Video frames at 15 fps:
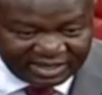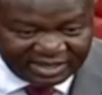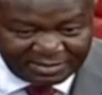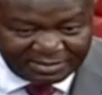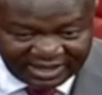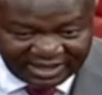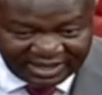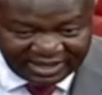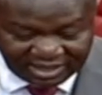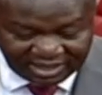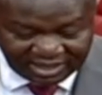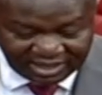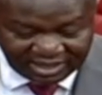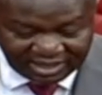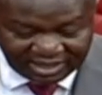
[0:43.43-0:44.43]
mining
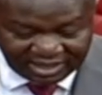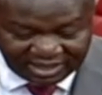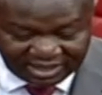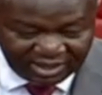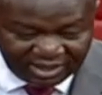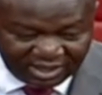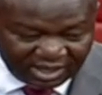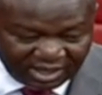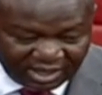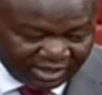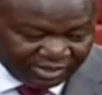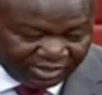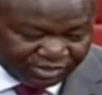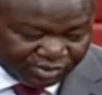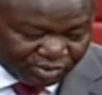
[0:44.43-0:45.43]

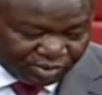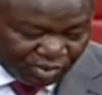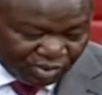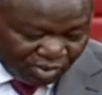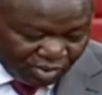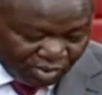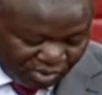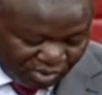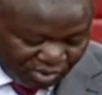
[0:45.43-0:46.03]
through